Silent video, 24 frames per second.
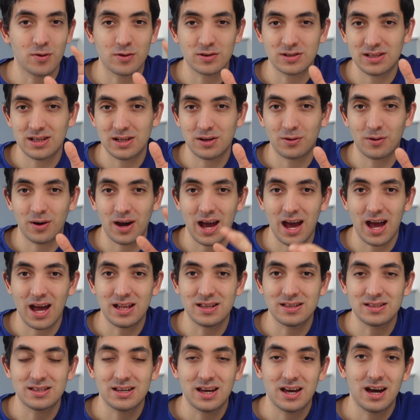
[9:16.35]
those little
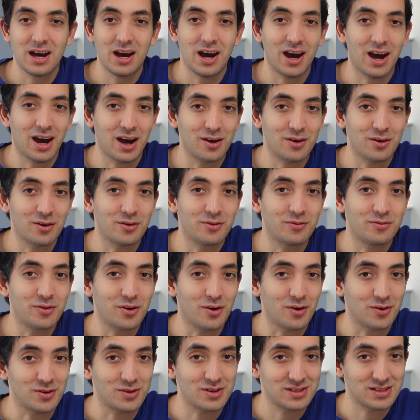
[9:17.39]
hands out of
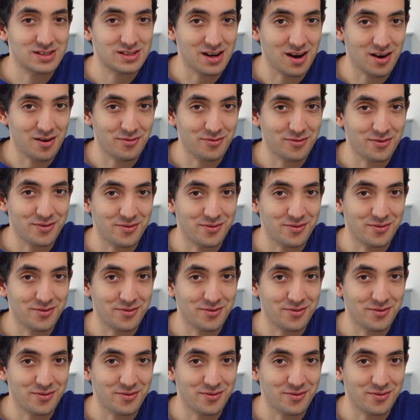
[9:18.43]
your stuff.